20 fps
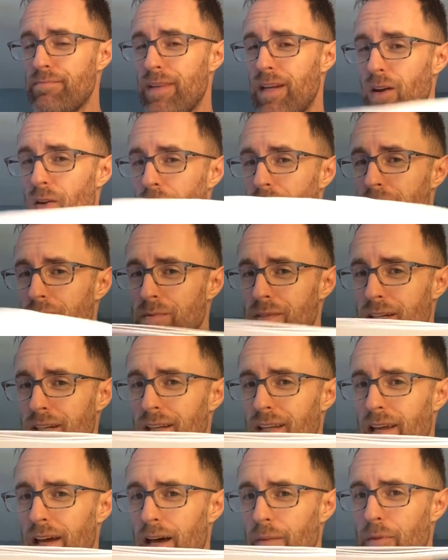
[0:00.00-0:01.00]
I know it seems like a
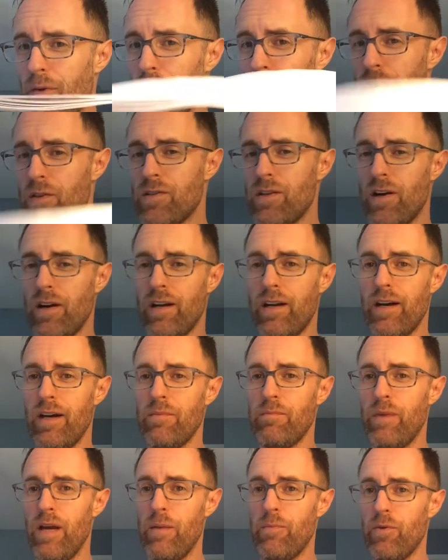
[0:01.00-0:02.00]
lot, but when you start
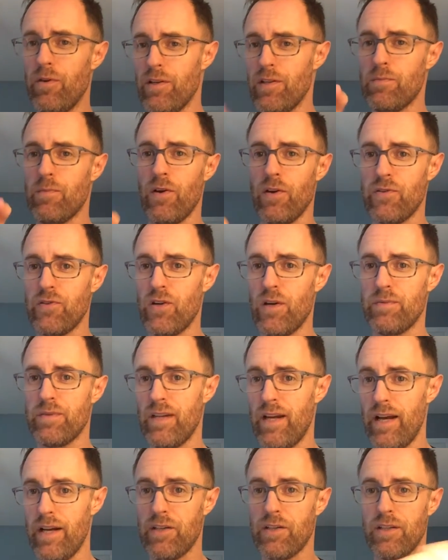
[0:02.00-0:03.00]
cutting paper in small strips,
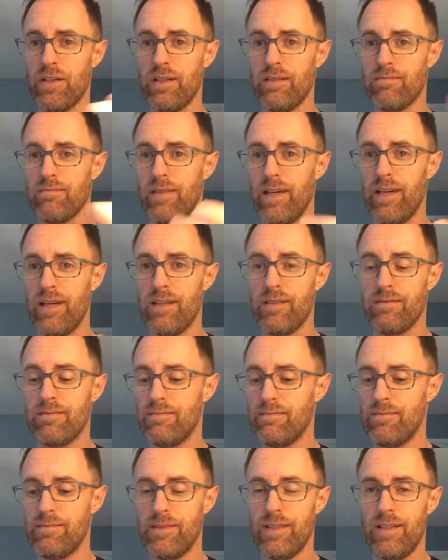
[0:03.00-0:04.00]
it actually, like,
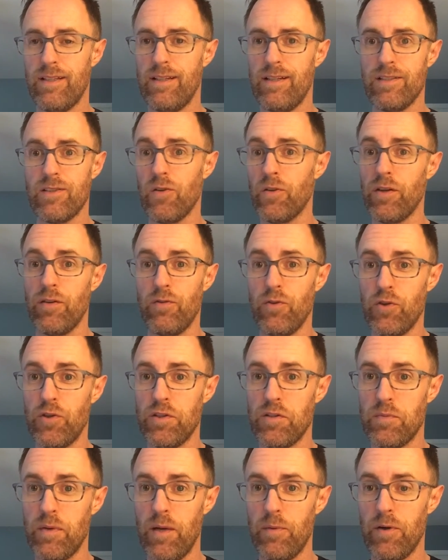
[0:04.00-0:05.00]
it's only a few
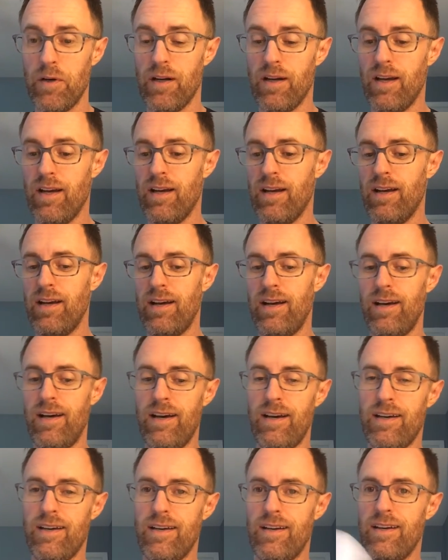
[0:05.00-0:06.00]
sheets of paper.
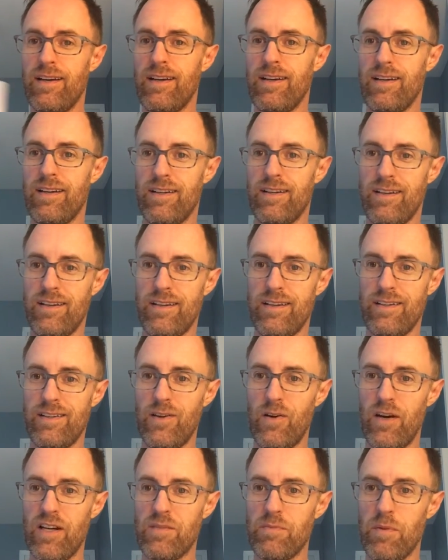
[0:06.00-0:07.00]
They
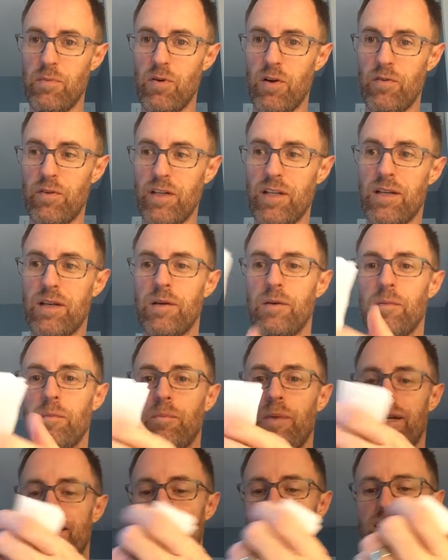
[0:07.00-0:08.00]
don't have to be perfect,
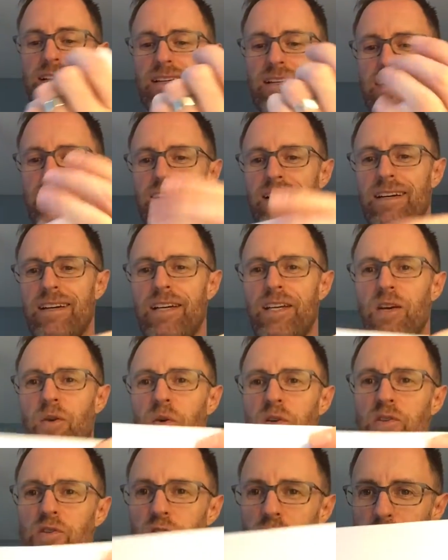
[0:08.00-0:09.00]
but you
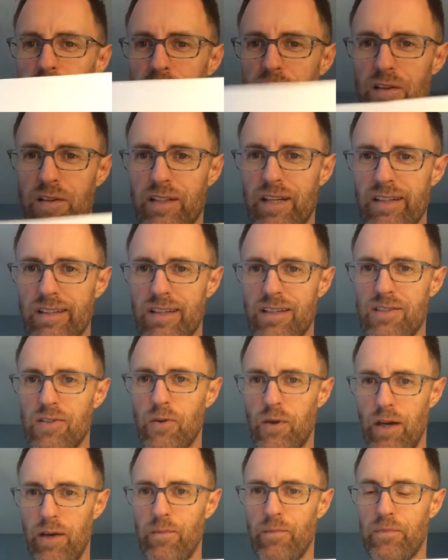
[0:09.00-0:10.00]
want strips that look like this,
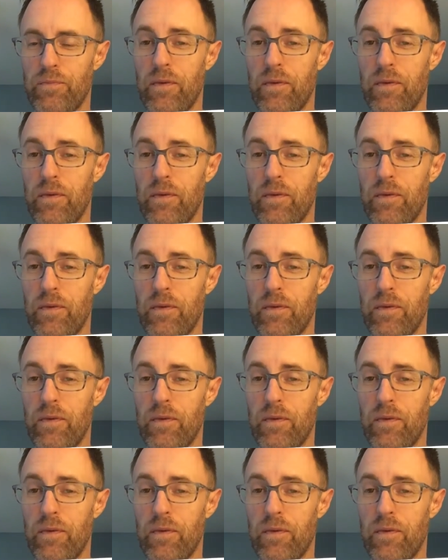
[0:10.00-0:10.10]
okay?